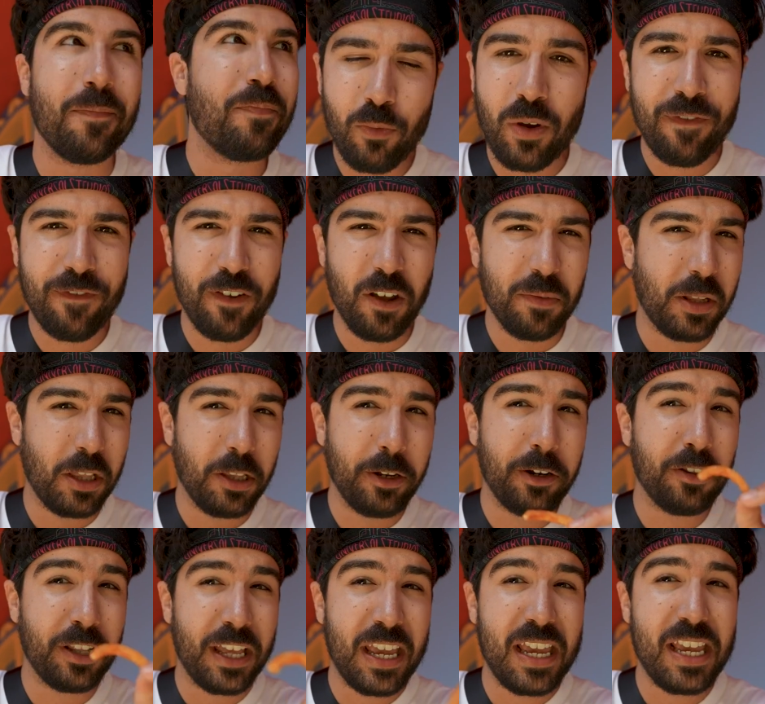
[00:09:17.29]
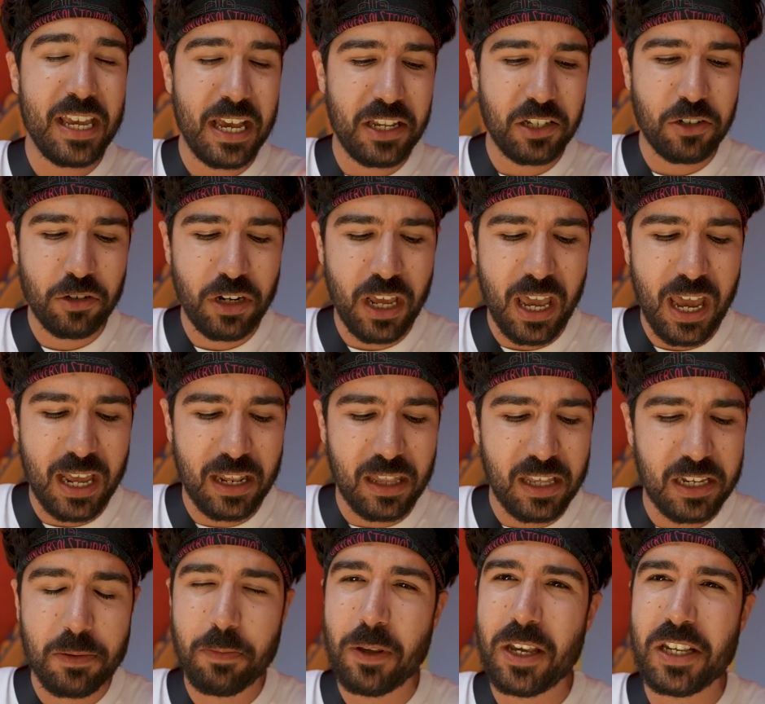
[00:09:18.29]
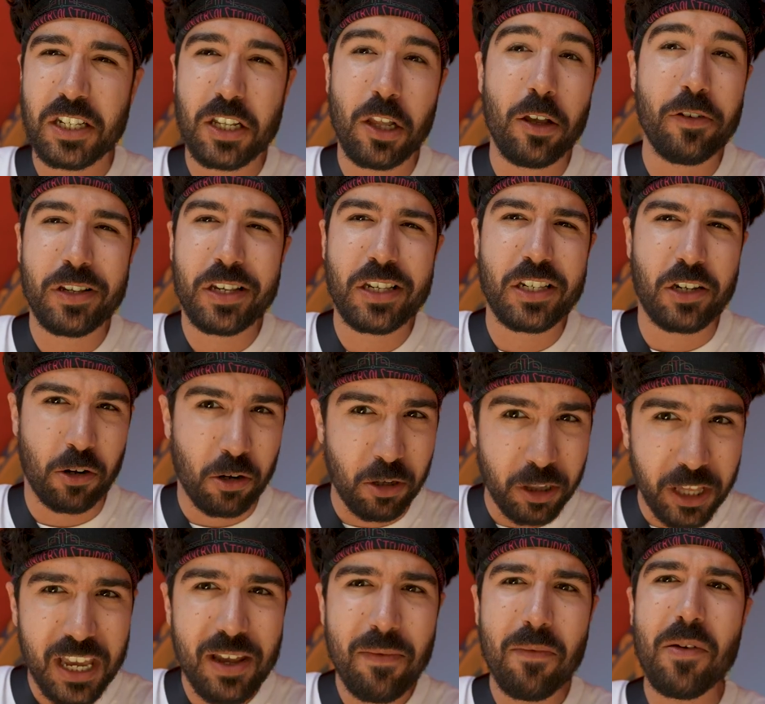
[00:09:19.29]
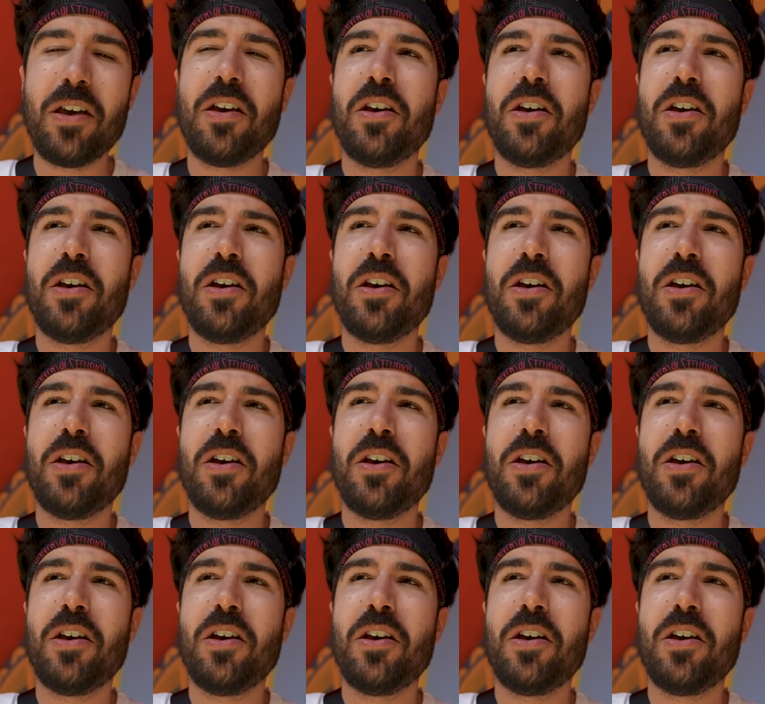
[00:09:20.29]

We filmed a little late yesterday, and this place closes early,